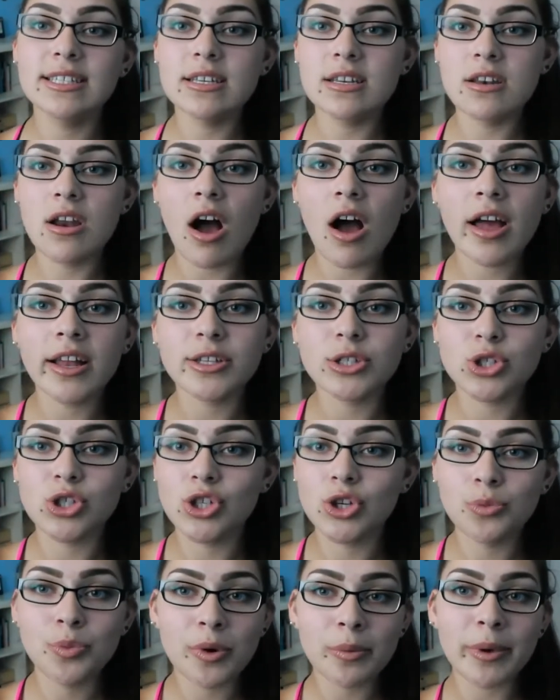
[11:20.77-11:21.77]
not
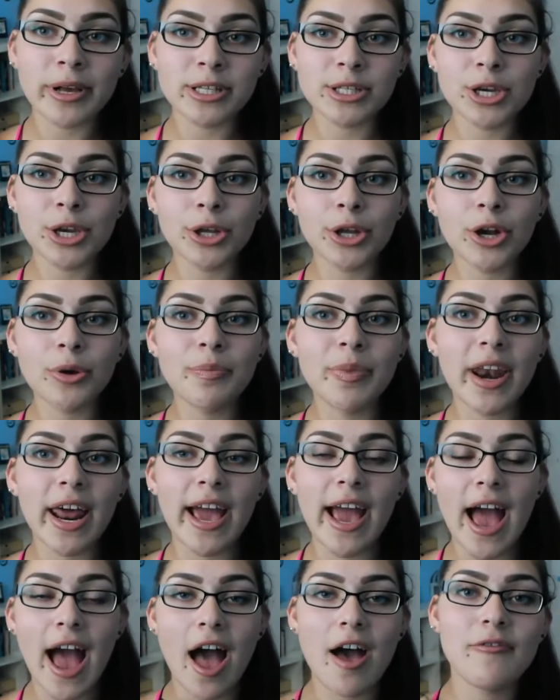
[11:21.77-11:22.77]
super muscular, but
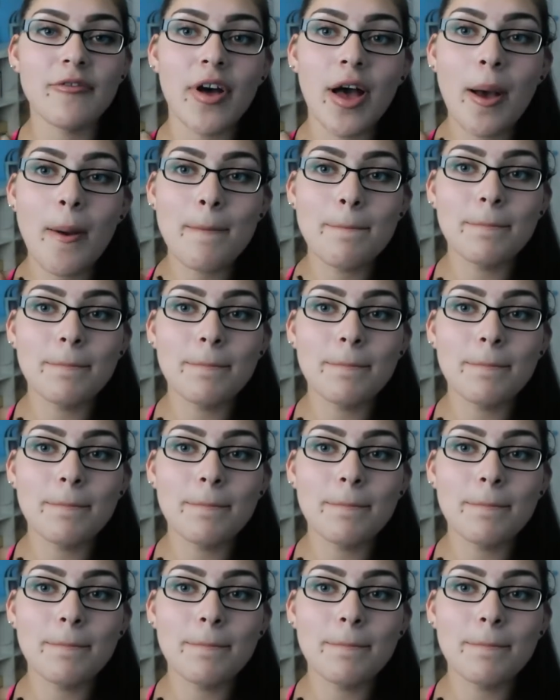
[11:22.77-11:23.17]
I have